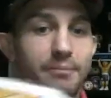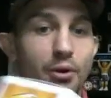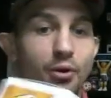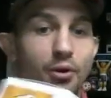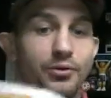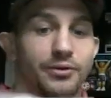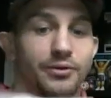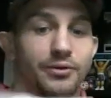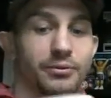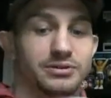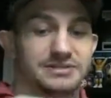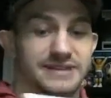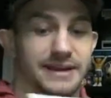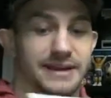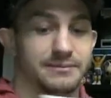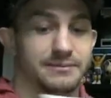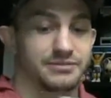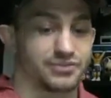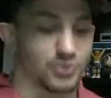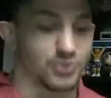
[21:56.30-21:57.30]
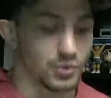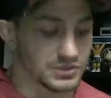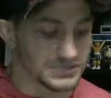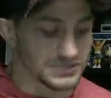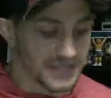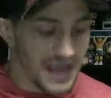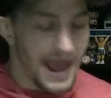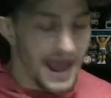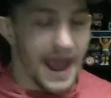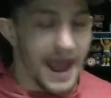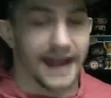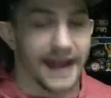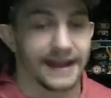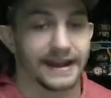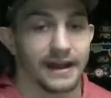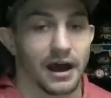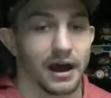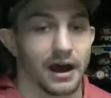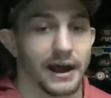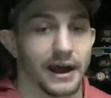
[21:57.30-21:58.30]
in the same stores. And then I
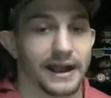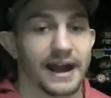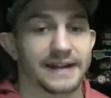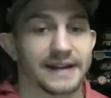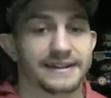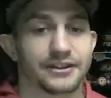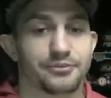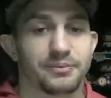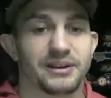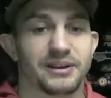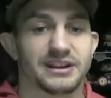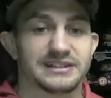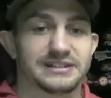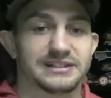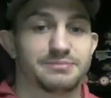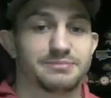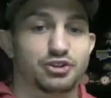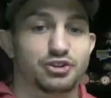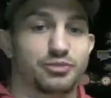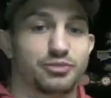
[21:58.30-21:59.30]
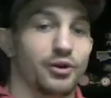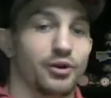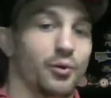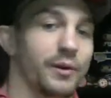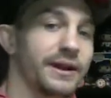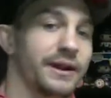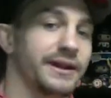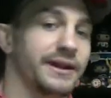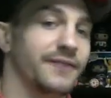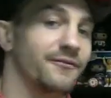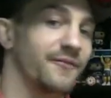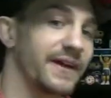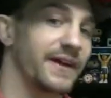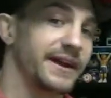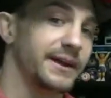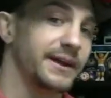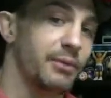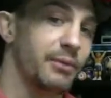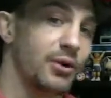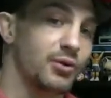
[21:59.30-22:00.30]
got this because it's supposed to be the one in the fighting
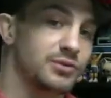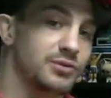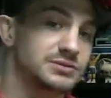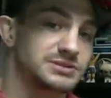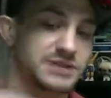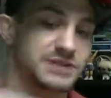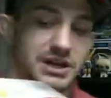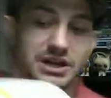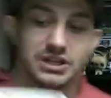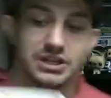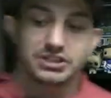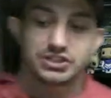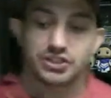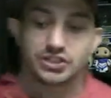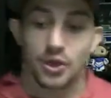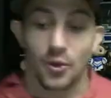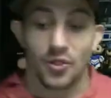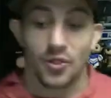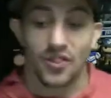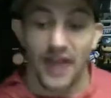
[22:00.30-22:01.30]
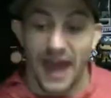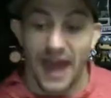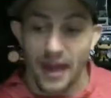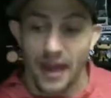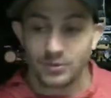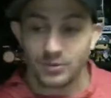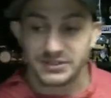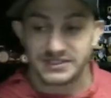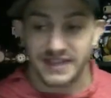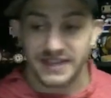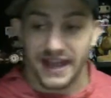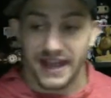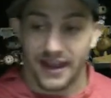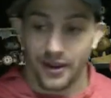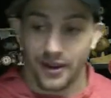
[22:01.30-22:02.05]
pose. So that was there.